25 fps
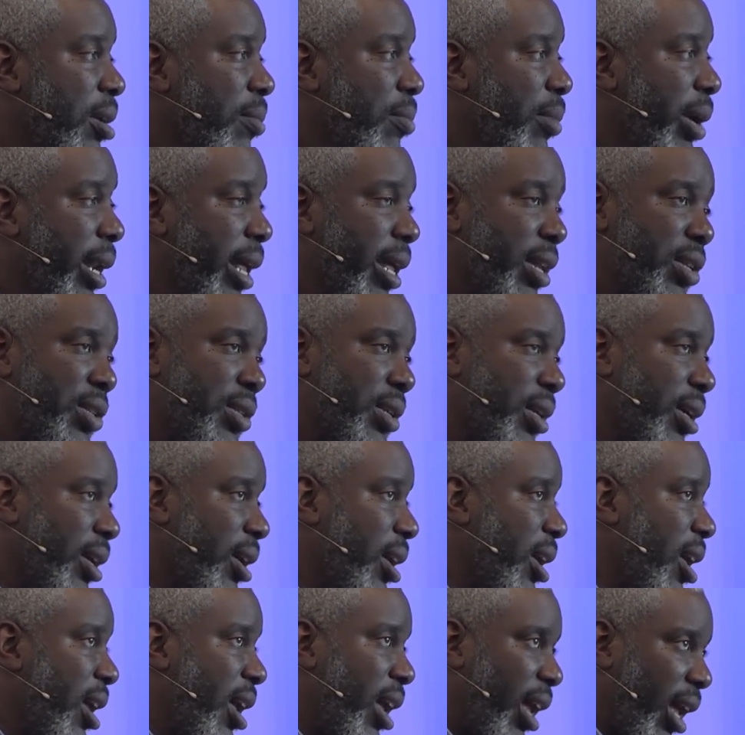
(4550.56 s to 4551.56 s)
But it's
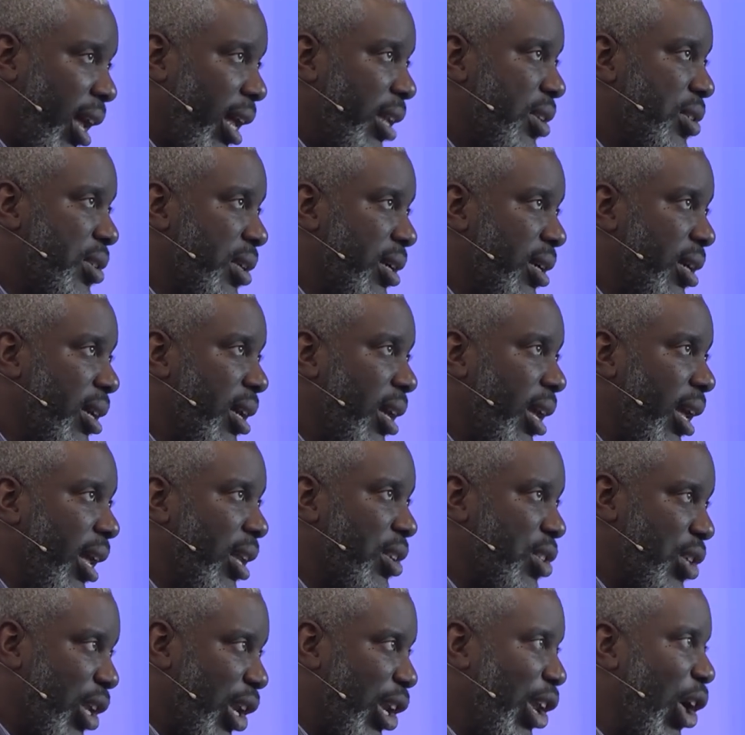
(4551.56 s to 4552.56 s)
a, it's a,
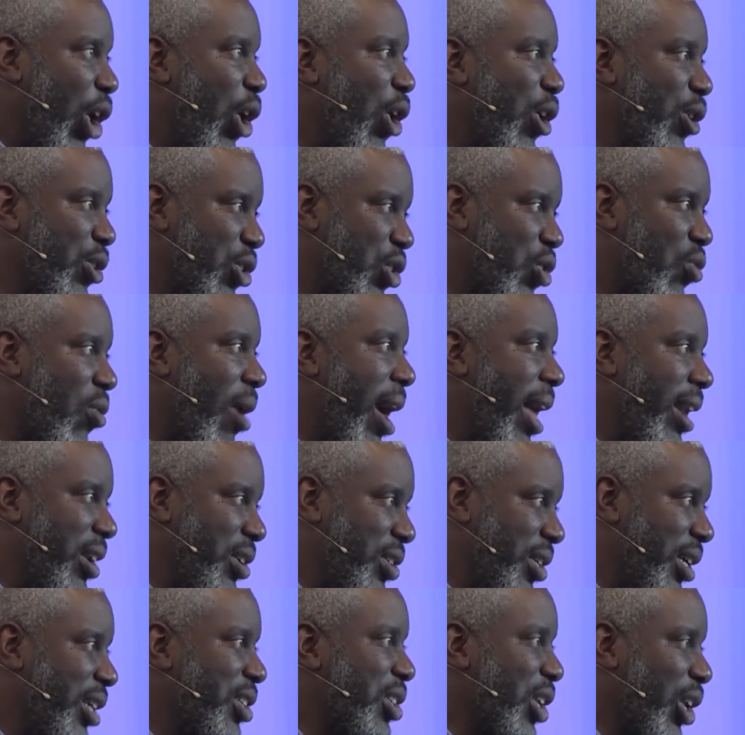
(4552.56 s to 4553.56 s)
it's a long
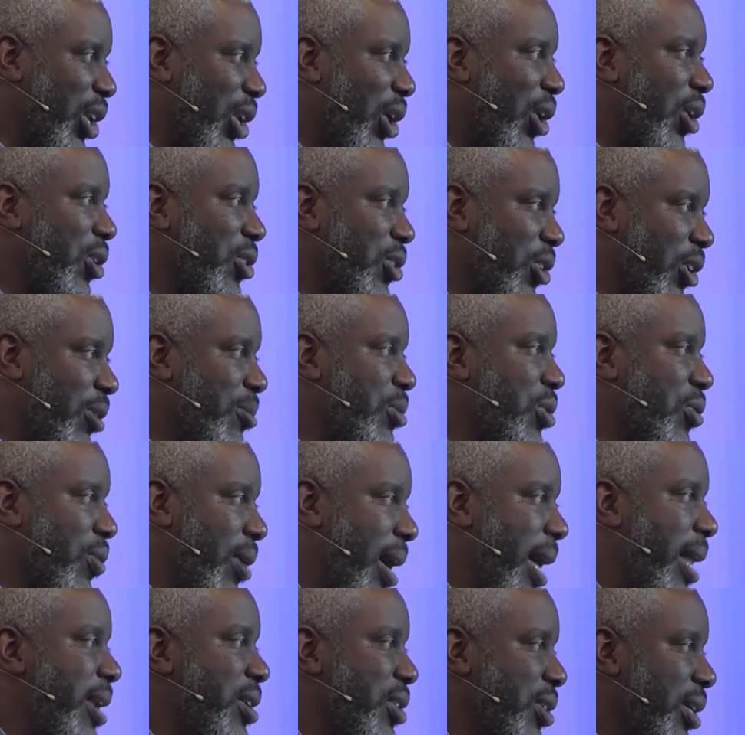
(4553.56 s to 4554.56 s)
strategy, it's a long term
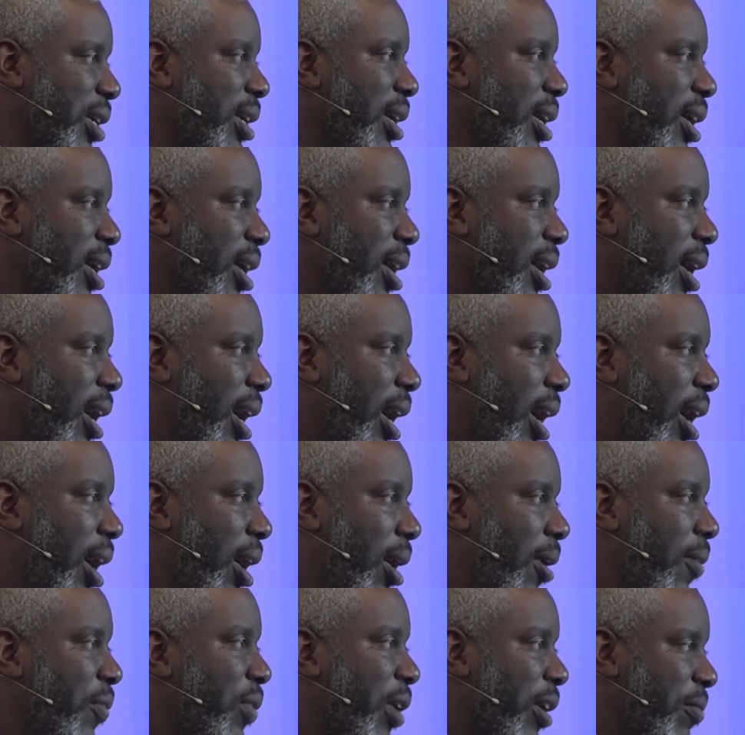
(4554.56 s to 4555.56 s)
strategy
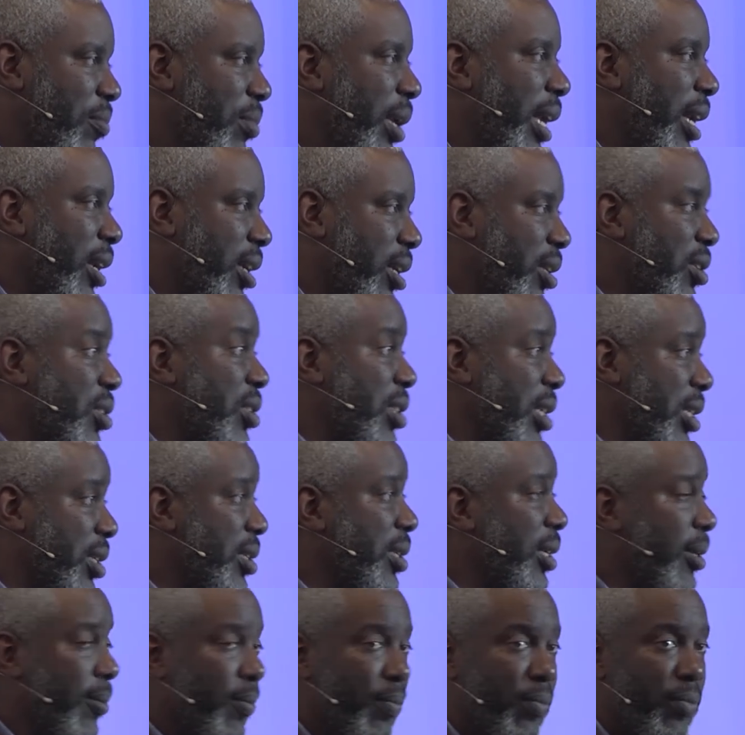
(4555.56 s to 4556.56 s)
uh, of being
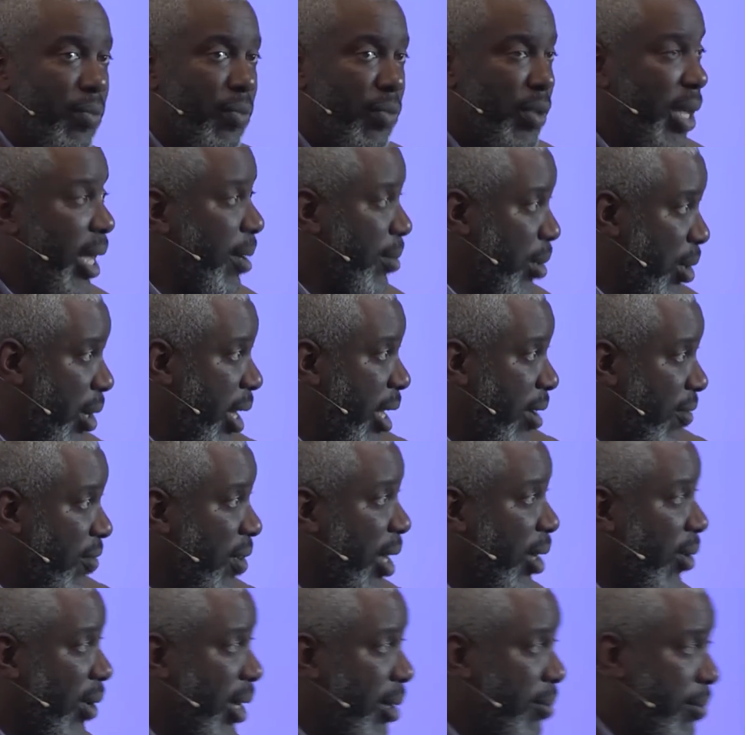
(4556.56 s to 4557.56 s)
consistent. Yeah, go ahead,
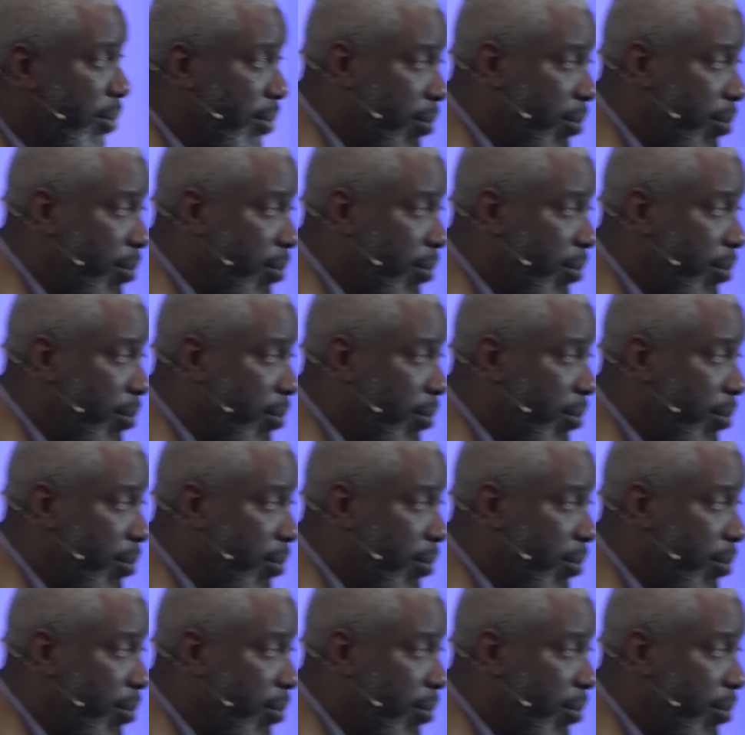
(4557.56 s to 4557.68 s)
follow up.